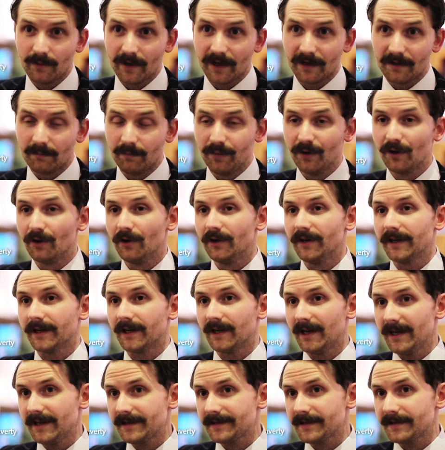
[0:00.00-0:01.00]
We're going to put on the
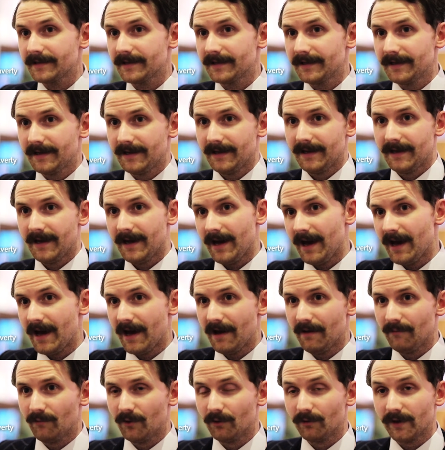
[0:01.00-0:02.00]
glitz
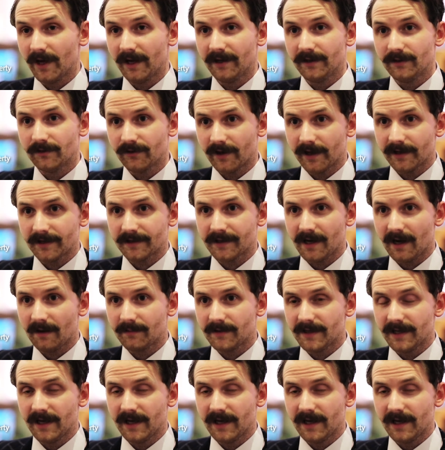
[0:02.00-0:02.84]
and we are getting dressed up